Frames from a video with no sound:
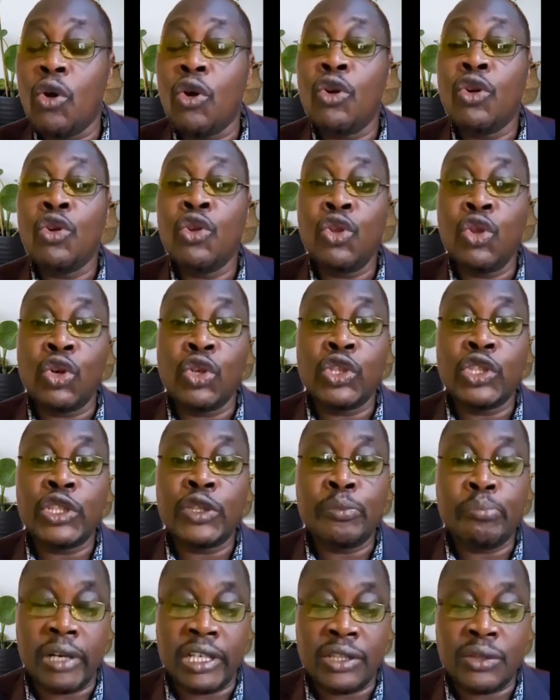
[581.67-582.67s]
all
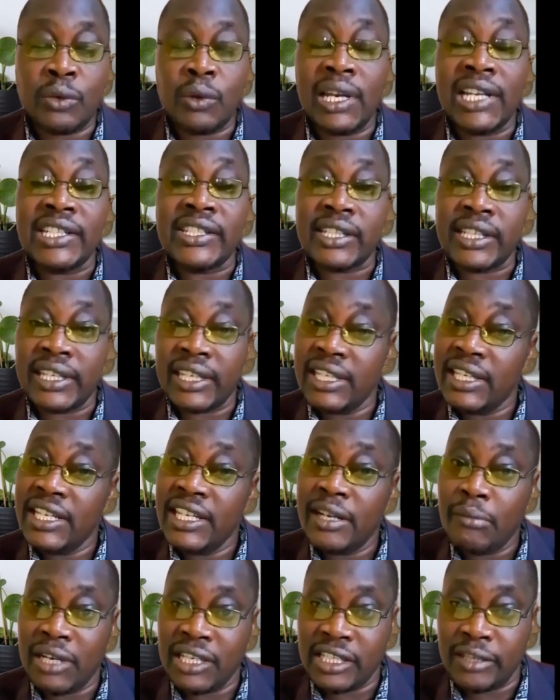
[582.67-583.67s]
those particular
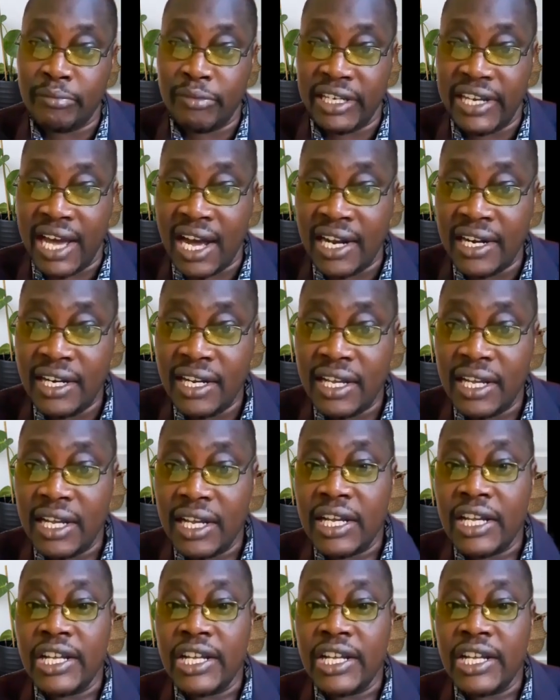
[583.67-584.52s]
screening must be done